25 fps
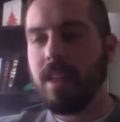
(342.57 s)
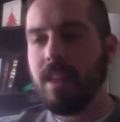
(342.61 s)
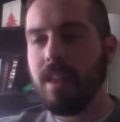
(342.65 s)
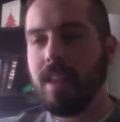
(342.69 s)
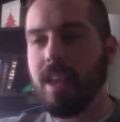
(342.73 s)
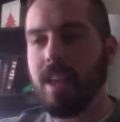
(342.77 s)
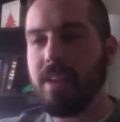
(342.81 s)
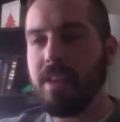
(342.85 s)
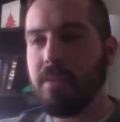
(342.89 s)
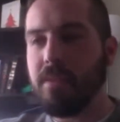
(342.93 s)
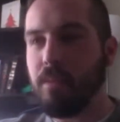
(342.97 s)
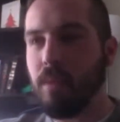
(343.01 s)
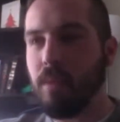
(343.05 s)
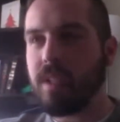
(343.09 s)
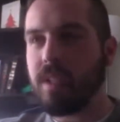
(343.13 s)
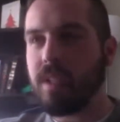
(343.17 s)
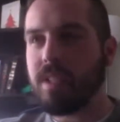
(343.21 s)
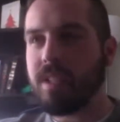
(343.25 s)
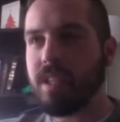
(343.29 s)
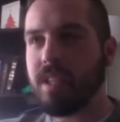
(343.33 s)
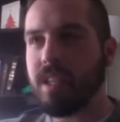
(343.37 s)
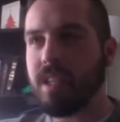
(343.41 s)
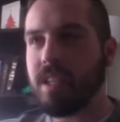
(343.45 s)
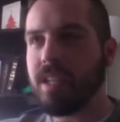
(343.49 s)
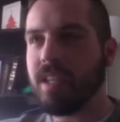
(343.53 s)
in one
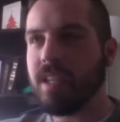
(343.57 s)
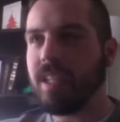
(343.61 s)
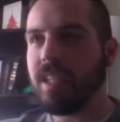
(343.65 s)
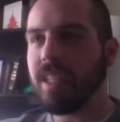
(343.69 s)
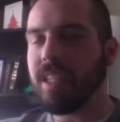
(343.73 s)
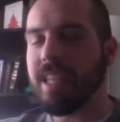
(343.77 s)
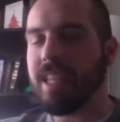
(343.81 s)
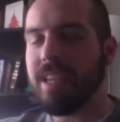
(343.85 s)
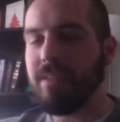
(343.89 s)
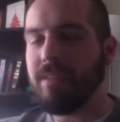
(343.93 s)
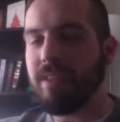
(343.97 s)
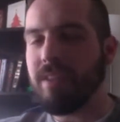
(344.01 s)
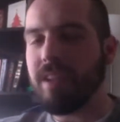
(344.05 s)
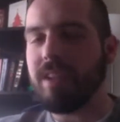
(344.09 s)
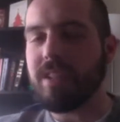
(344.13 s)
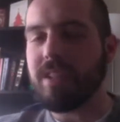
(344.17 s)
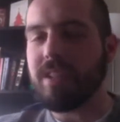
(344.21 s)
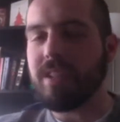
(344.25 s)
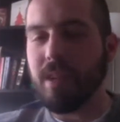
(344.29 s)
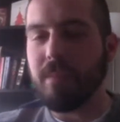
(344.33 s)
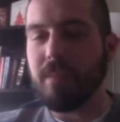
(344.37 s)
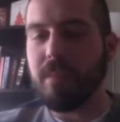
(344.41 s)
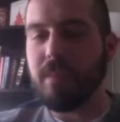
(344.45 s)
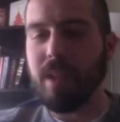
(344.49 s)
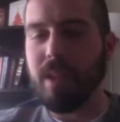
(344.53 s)
scene leaving
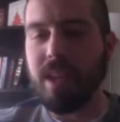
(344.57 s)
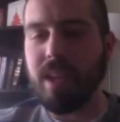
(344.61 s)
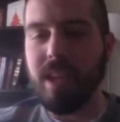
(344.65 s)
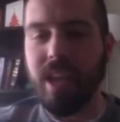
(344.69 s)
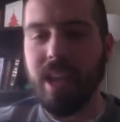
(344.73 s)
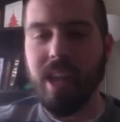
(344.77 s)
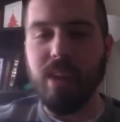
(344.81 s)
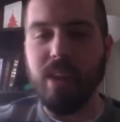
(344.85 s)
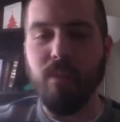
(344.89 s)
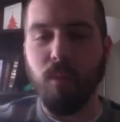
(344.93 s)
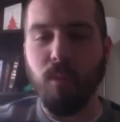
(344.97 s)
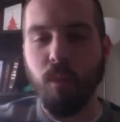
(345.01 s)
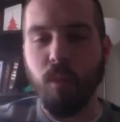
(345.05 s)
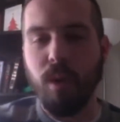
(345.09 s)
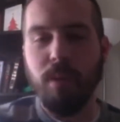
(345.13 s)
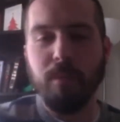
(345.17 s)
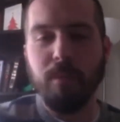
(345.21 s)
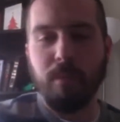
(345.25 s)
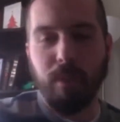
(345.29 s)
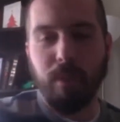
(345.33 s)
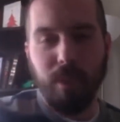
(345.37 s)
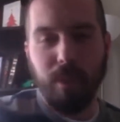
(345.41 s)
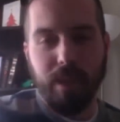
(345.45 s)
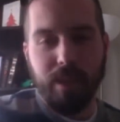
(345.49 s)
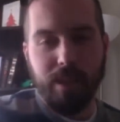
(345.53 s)
something in one
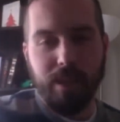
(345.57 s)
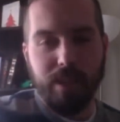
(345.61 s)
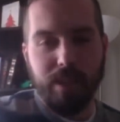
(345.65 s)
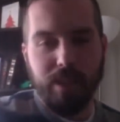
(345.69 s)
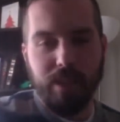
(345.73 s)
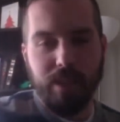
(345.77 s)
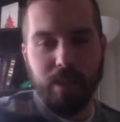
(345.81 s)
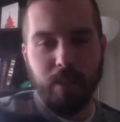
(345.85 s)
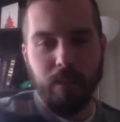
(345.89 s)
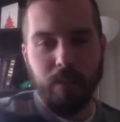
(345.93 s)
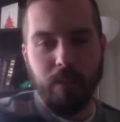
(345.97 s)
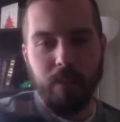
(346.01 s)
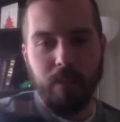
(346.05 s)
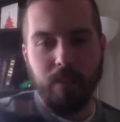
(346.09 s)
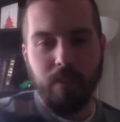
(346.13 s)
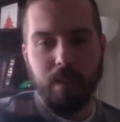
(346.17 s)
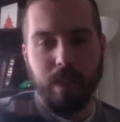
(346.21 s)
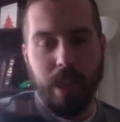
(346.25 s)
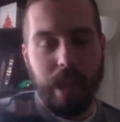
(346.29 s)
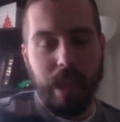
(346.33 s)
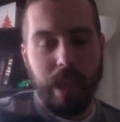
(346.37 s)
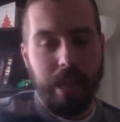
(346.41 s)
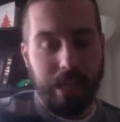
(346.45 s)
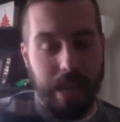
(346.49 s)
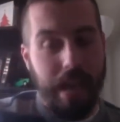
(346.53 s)
place
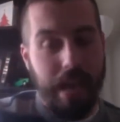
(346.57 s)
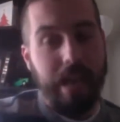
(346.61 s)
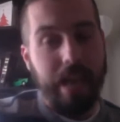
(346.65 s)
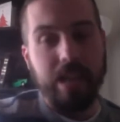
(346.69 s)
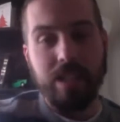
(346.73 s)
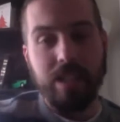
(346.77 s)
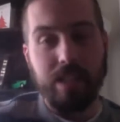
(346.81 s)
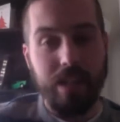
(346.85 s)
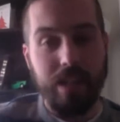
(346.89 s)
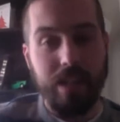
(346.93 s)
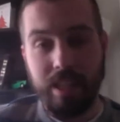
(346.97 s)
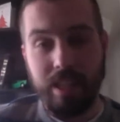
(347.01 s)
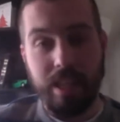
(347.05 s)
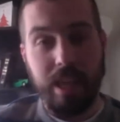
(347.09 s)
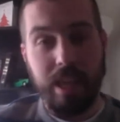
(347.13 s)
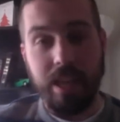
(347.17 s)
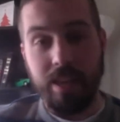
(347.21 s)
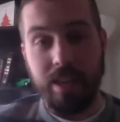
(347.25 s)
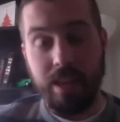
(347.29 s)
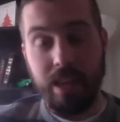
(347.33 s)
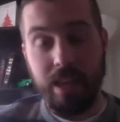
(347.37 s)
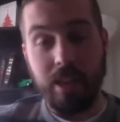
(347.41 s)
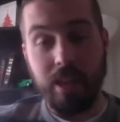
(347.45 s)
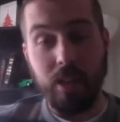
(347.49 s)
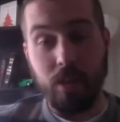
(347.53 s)
and exiting
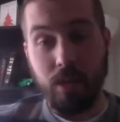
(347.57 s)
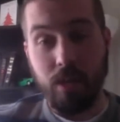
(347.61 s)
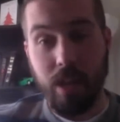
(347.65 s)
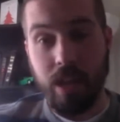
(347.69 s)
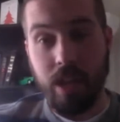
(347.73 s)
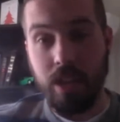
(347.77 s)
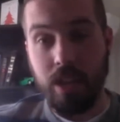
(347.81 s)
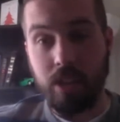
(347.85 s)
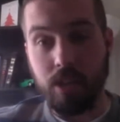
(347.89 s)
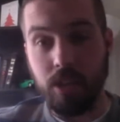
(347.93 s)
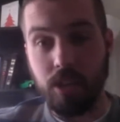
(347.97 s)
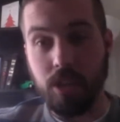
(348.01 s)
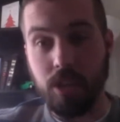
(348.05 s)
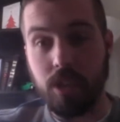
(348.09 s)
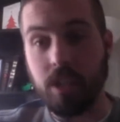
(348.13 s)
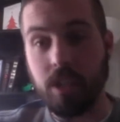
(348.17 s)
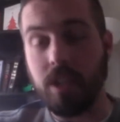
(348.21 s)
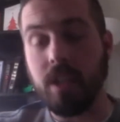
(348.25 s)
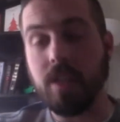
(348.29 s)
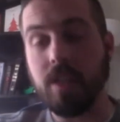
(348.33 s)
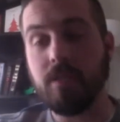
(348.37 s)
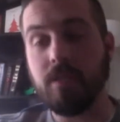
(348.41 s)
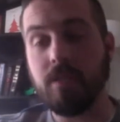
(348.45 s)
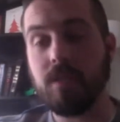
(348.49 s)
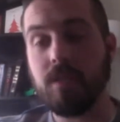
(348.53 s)
that location. She
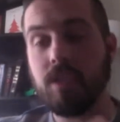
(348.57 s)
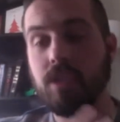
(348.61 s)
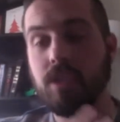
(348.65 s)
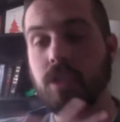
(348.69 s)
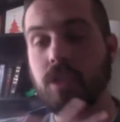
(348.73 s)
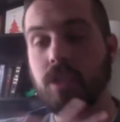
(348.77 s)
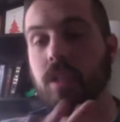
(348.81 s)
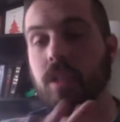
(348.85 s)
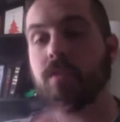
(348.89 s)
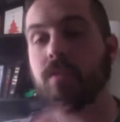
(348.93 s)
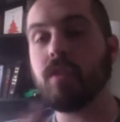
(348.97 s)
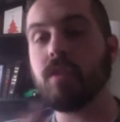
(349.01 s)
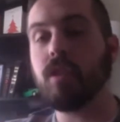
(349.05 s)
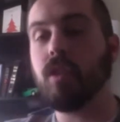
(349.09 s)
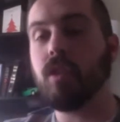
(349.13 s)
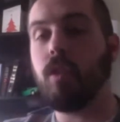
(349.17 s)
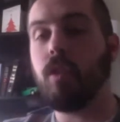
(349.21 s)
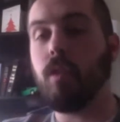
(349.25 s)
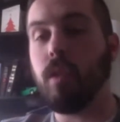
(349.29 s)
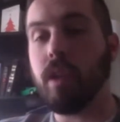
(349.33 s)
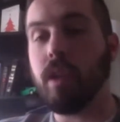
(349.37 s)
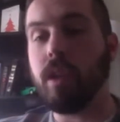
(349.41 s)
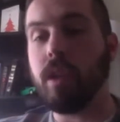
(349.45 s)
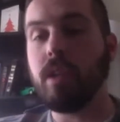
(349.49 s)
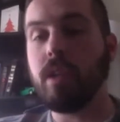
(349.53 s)
leaves a
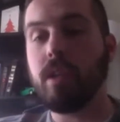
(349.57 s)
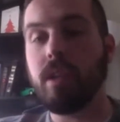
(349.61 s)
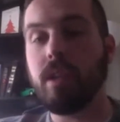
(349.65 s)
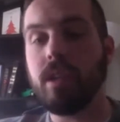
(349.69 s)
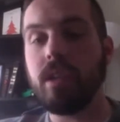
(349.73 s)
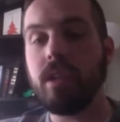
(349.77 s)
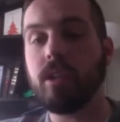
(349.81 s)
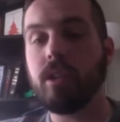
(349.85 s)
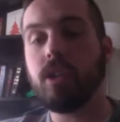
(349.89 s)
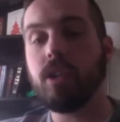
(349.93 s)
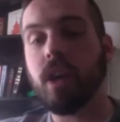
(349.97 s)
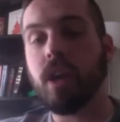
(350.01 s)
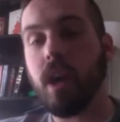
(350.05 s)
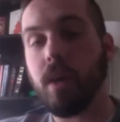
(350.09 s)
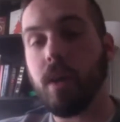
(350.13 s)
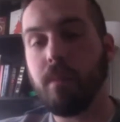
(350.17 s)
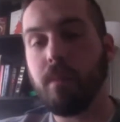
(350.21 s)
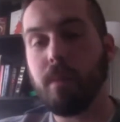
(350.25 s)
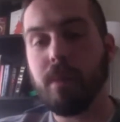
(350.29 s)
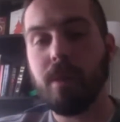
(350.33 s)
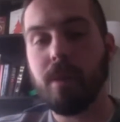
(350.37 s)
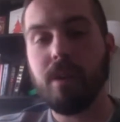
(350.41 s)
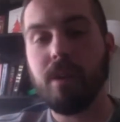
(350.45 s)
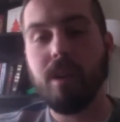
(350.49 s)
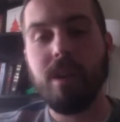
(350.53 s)
coin in a
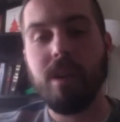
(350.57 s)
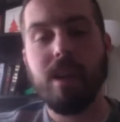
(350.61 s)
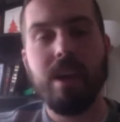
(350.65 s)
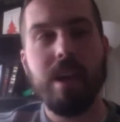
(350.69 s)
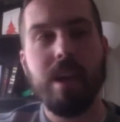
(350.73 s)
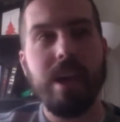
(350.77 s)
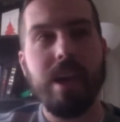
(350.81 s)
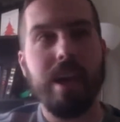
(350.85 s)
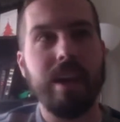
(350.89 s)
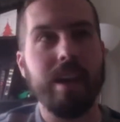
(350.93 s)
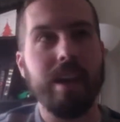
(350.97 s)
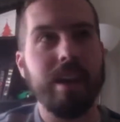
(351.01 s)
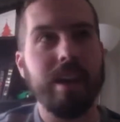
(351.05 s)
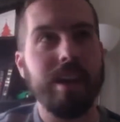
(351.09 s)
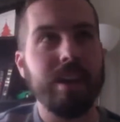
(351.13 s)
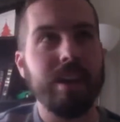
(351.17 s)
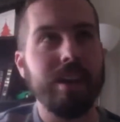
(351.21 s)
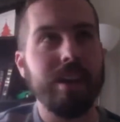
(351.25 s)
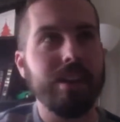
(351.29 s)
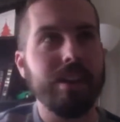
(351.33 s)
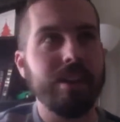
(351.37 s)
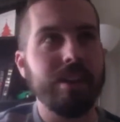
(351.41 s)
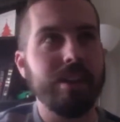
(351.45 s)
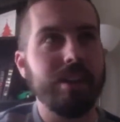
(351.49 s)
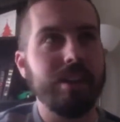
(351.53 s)
shop,
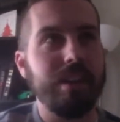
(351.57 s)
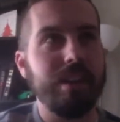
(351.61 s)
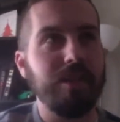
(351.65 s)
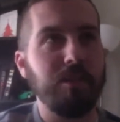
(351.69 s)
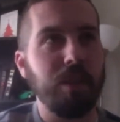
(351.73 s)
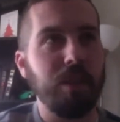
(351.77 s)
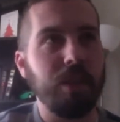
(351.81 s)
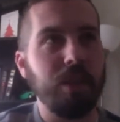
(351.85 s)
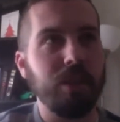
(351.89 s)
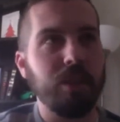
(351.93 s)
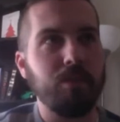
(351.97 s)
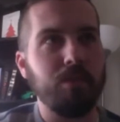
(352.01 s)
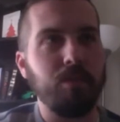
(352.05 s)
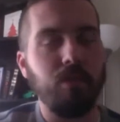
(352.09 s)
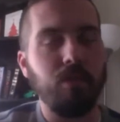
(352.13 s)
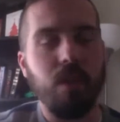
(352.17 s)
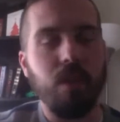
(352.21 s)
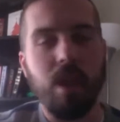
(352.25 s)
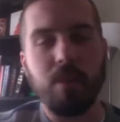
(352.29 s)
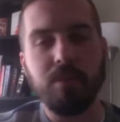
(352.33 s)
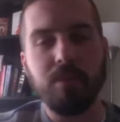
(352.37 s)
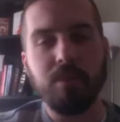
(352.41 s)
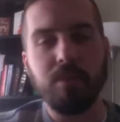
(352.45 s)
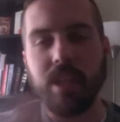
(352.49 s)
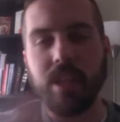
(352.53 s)
and which
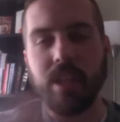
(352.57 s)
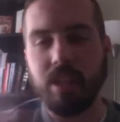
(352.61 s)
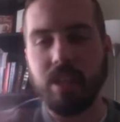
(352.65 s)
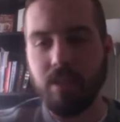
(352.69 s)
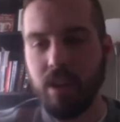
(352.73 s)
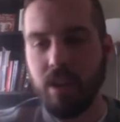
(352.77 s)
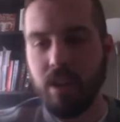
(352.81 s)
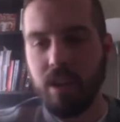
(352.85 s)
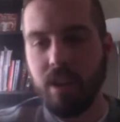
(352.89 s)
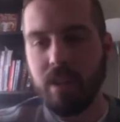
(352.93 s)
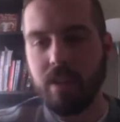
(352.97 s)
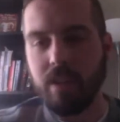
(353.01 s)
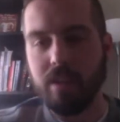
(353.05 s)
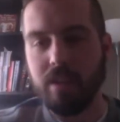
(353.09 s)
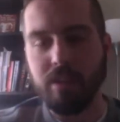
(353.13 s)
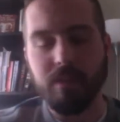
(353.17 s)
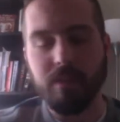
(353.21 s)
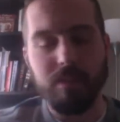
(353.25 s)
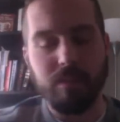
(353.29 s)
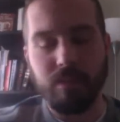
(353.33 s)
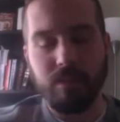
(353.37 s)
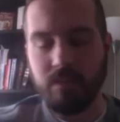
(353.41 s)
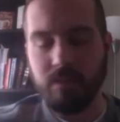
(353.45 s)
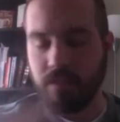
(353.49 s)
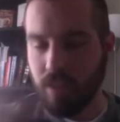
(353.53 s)
prompts later
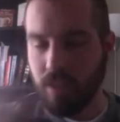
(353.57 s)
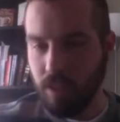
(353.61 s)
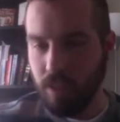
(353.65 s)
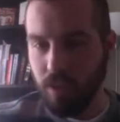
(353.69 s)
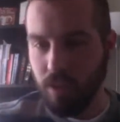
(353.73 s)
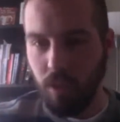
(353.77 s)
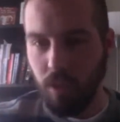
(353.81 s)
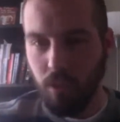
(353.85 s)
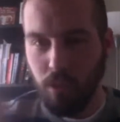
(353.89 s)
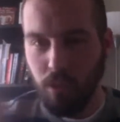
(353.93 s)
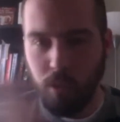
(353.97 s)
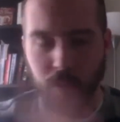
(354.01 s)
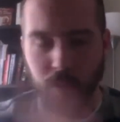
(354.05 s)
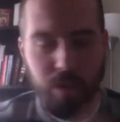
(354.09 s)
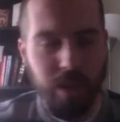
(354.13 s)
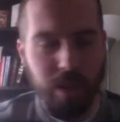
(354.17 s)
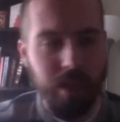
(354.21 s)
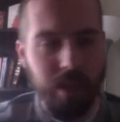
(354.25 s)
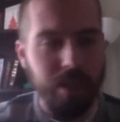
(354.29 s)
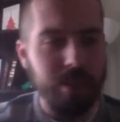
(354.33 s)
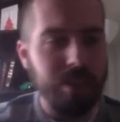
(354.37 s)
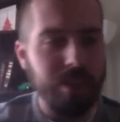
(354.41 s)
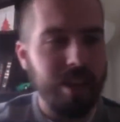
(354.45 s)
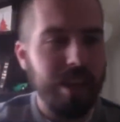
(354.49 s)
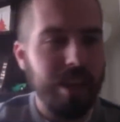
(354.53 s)
on whole new
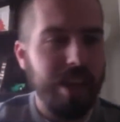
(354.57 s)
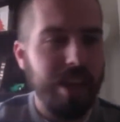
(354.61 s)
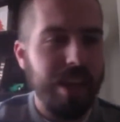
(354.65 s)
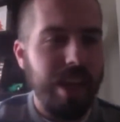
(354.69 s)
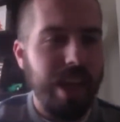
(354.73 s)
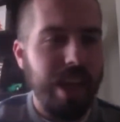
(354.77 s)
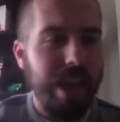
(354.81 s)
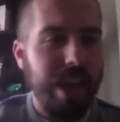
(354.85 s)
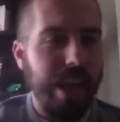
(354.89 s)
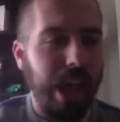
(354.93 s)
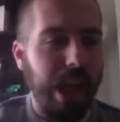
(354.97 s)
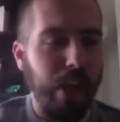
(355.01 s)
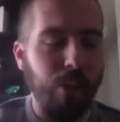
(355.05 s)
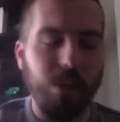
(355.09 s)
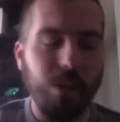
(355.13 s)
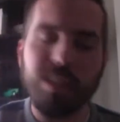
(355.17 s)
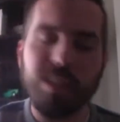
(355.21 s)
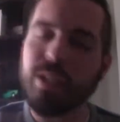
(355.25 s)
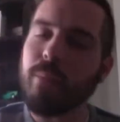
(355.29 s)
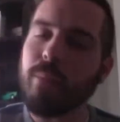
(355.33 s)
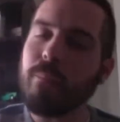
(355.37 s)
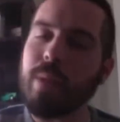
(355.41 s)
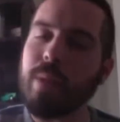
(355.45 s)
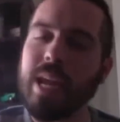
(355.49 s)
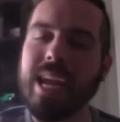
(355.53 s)
things. And I
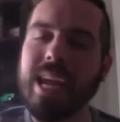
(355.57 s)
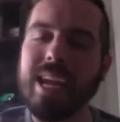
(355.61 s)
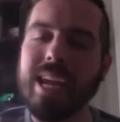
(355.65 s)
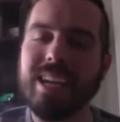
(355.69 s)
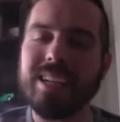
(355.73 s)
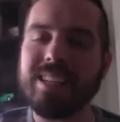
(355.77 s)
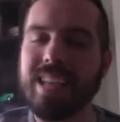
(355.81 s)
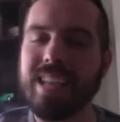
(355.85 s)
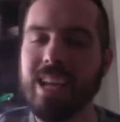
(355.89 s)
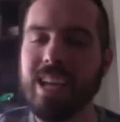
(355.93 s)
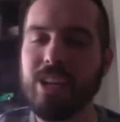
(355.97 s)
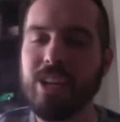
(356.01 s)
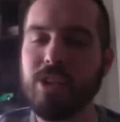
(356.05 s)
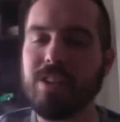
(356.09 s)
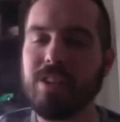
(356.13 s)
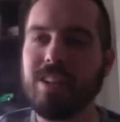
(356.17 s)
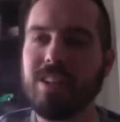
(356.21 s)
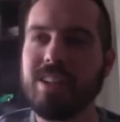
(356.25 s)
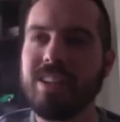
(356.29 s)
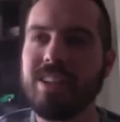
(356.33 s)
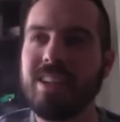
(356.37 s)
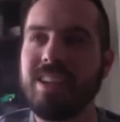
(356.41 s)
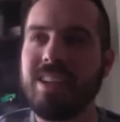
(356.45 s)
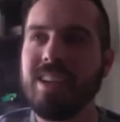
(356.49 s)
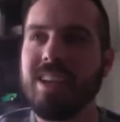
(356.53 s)
wasn't paying
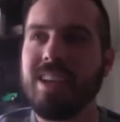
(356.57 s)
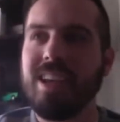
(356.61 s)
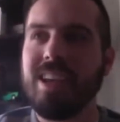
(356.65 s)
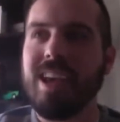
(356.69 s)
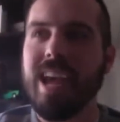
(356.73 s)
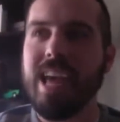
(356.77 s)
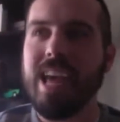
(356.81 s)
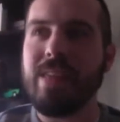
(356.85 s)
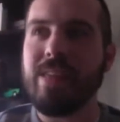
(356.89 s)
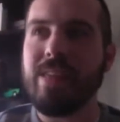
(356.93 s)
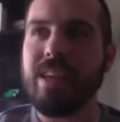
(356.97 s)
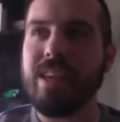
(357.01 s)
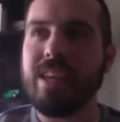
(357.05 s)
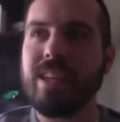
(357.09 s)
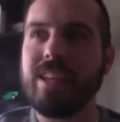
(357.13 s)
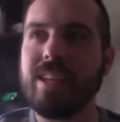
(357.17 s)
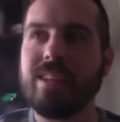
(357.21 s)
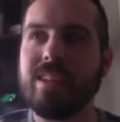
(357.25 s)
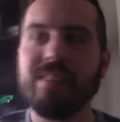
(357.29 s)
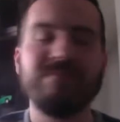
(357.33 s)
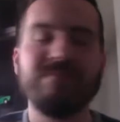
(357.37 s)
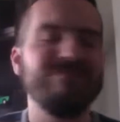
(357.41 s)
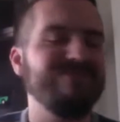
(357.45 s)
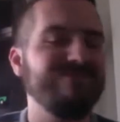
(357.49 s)
attention, and then